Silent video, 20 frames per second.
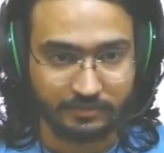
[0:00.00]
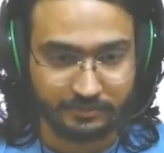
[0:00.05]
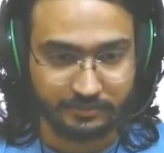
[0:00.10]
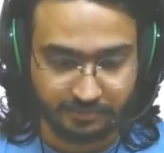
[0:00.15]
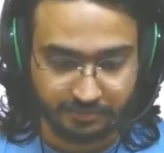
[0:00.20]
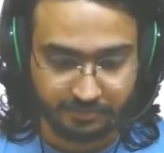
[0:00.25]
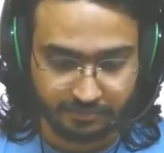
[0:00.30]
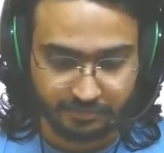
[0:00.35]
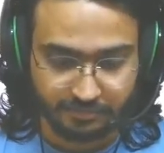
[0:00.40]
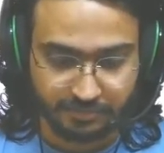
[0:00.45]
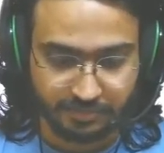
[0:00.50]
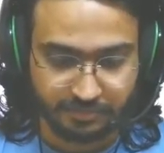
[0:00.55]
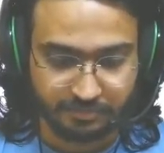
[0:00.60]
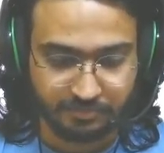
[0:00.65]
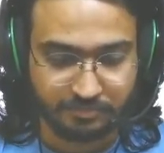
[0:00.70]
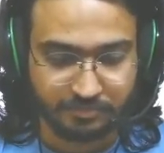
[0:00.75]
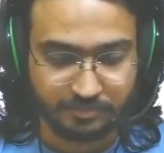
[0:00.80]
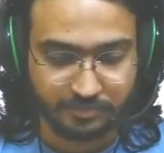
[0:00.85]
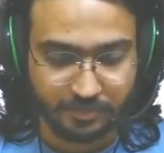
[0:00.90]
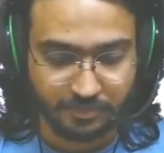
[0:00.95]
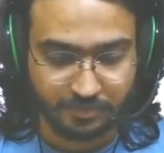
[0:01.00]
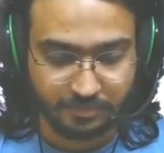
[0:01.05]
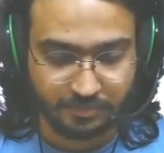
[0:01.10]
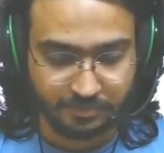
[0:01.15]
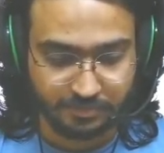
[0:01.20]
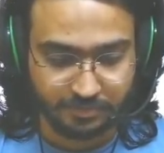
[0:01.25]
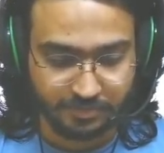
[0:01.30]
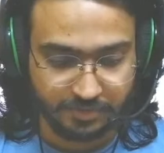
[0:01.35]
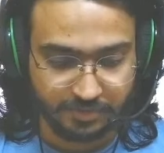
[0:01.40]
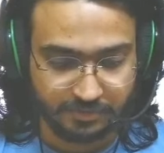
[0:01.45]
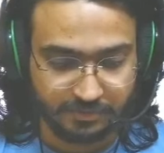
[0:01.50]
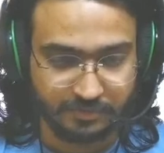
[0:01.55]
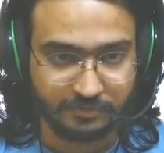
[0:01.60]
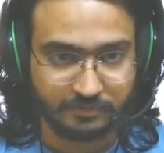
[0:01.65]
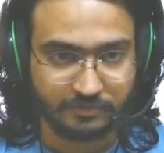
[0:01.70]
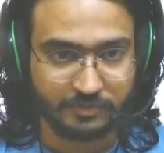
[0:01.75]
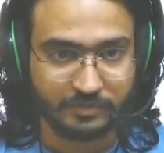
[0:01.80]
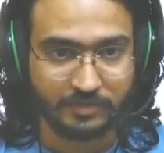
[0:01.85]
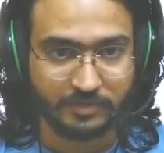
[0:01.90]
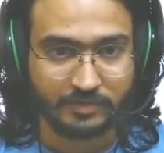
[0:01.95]
So some host, let's say
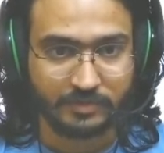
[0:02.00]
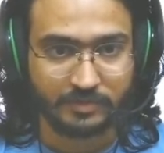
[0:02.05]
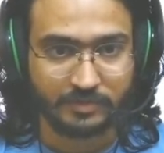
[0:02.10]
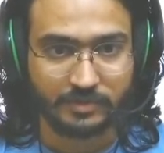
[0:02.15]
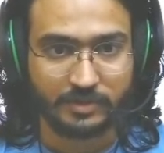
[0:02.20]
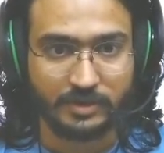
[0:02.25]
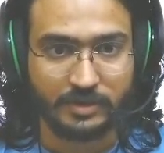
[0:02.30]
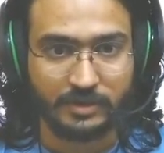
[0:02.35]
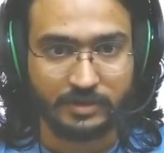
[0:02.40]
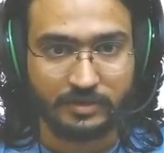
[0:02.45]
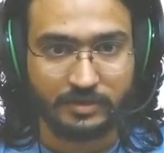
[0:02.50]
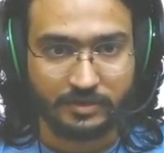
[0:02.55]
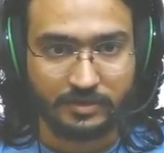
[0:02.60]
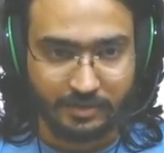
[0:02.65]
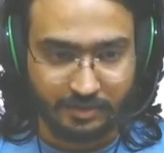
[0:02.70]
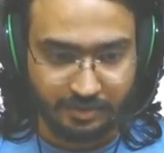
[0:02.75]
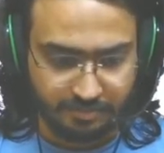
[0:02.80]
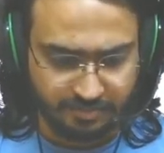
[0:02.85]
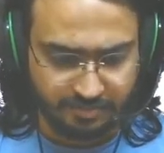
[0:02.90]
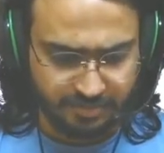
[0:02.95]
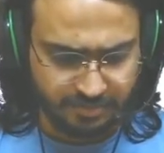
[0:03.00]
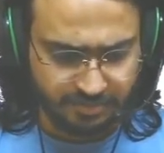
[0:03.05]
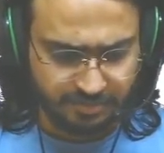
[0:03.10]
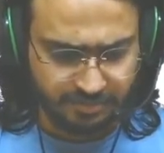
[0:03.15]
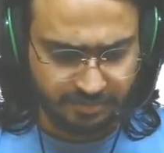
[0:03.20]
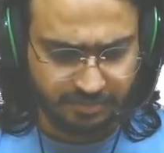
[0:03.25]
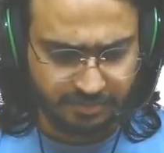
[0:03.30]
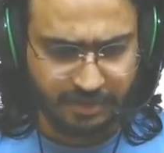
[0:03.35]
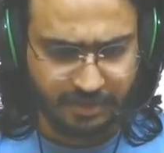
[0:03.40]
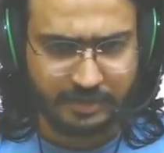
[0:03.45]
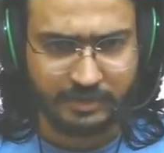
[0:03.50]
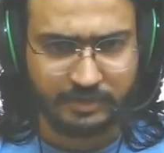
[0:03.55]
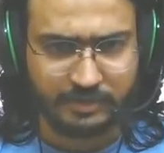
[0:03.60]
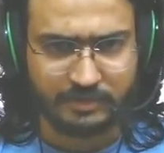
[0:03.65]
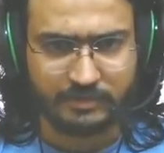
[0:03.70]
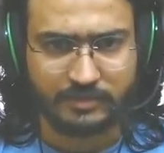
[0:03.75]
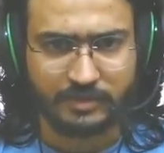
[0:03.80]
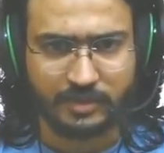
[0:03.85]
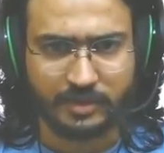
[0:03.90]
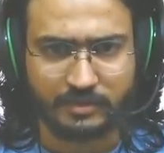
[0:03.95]
for just
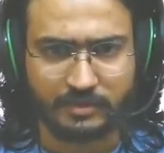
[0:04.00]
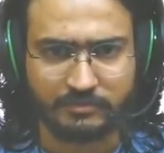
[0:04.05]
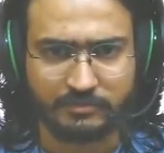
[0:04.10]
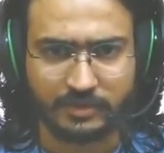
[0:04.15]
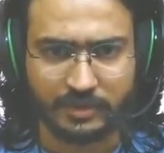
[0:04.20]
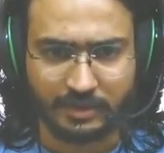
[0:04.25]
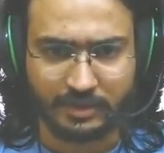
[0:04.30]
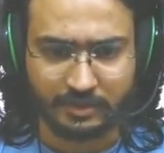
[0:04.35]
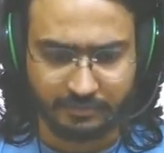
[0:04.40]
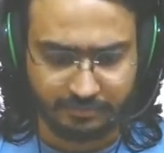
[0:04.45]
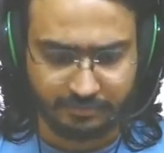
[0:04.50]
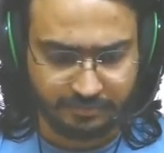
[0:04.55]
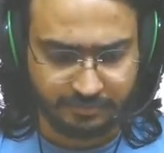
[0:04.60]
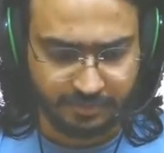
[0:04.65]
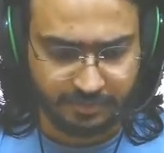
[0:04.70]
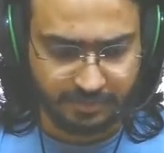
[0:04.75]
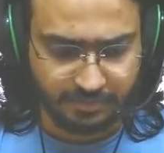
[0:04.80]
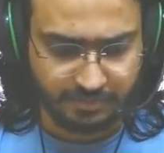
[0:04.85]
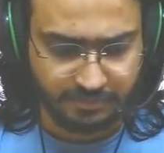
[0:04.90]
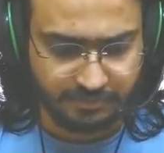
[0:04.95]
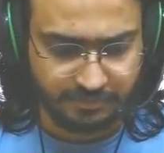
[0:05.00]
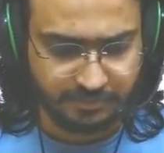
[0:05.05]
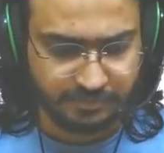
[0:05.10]
writing random values right now.